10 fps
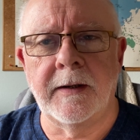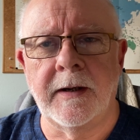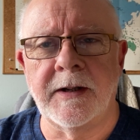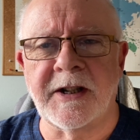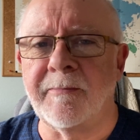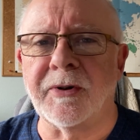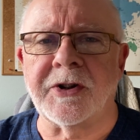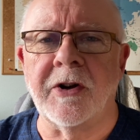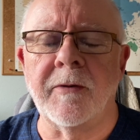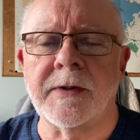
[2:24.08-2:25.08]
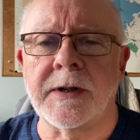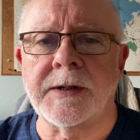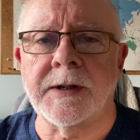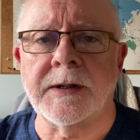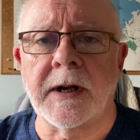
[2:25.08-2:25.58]
In simple terms, this
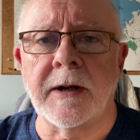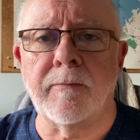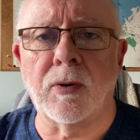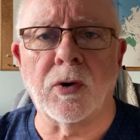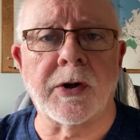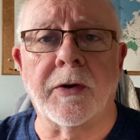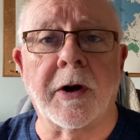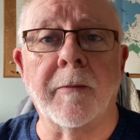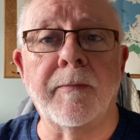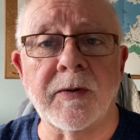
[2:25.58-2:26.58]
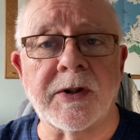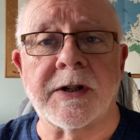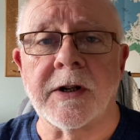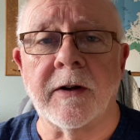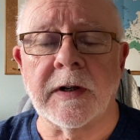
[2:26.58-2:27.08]
is a port on a computer
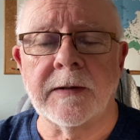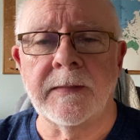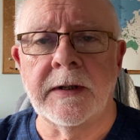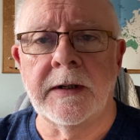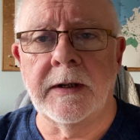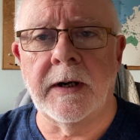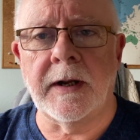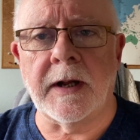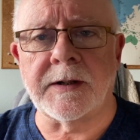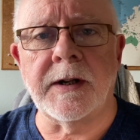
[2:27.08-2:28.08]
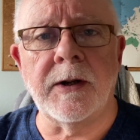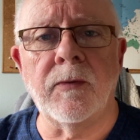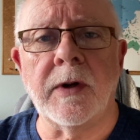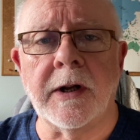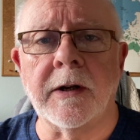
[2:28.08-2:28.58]
server and has a
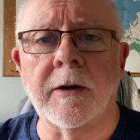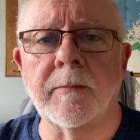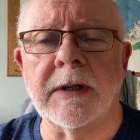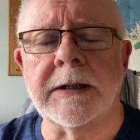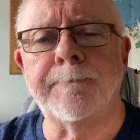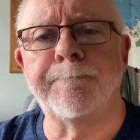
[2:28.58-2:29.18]
unique number.